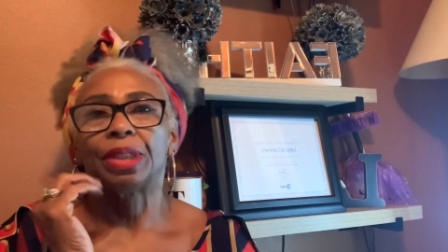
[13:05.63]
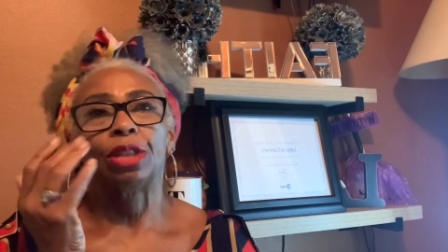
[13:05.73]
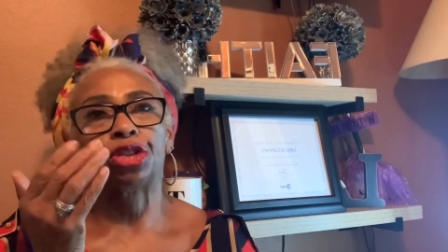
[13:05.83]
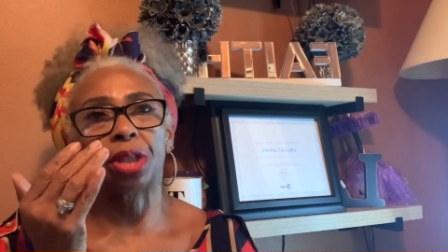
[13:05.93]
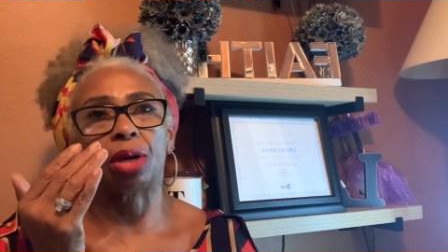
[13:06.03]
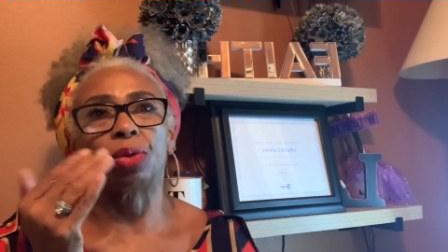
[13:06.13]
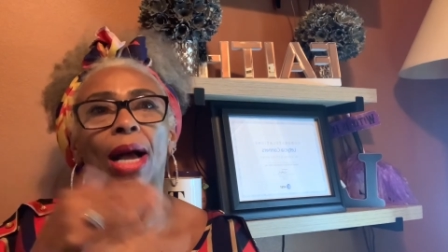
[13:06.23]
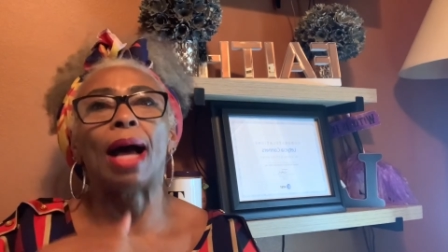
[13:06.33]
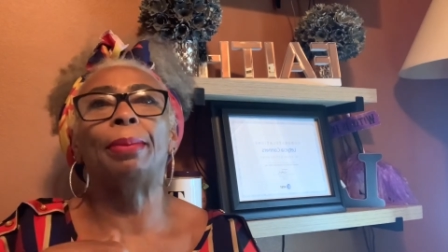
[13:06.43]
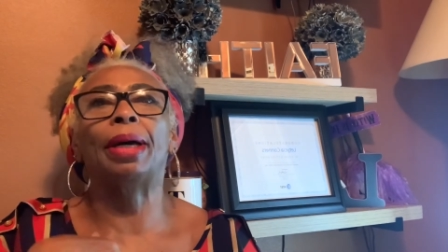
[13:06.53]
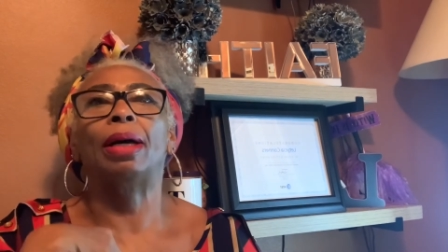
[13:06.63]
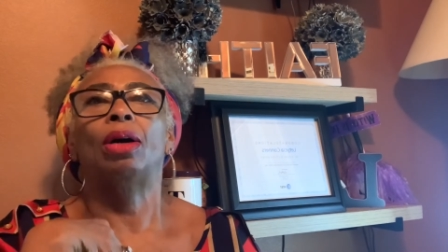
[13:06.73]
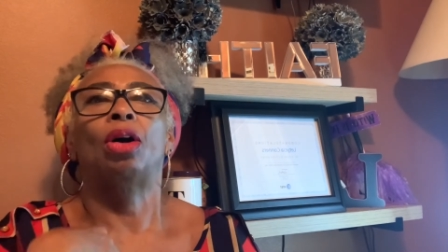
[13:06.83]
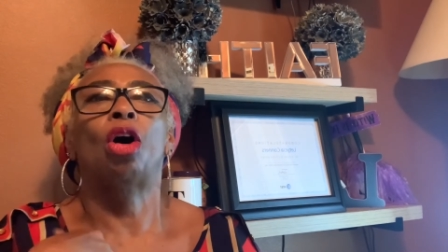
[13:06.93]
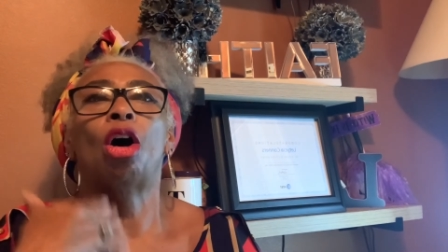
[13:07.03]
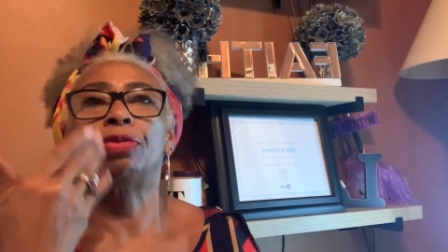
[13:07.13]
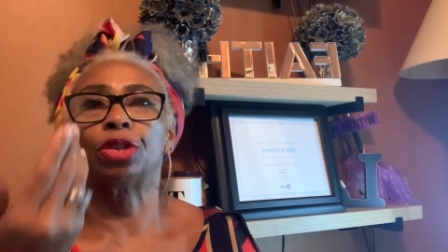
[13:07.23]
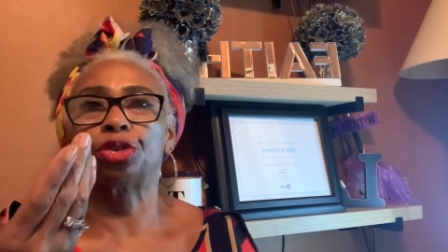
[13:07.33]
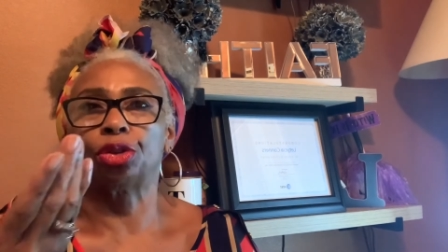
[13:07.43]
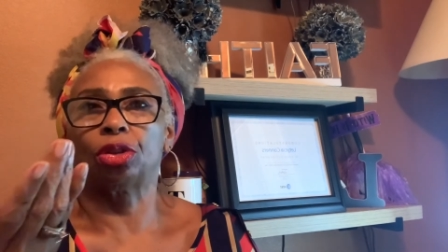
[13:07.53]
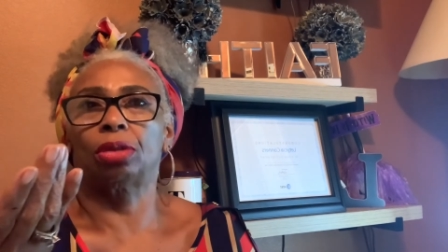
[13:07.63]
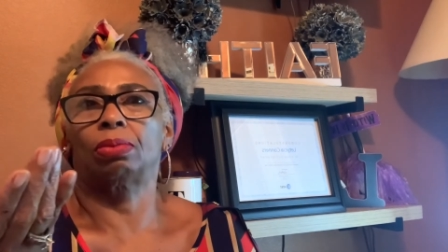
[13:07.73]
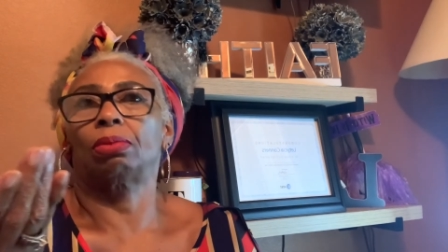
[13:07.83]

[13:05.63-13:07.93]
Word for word: So I'm a harvester